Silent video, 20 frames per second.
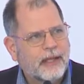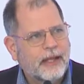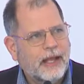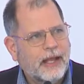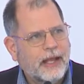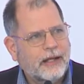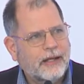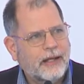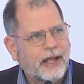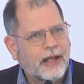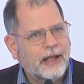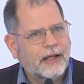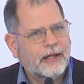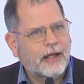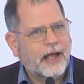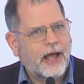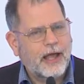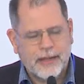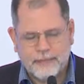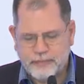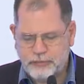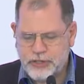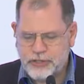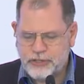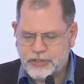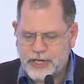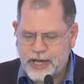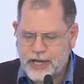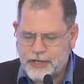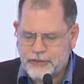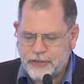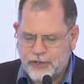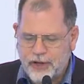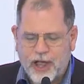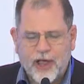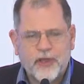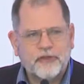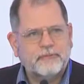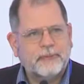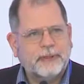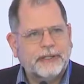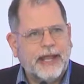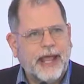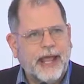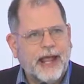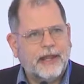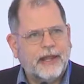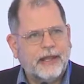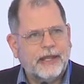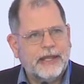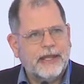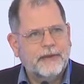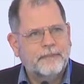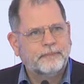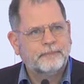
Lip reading: and I appreciate your hospitality.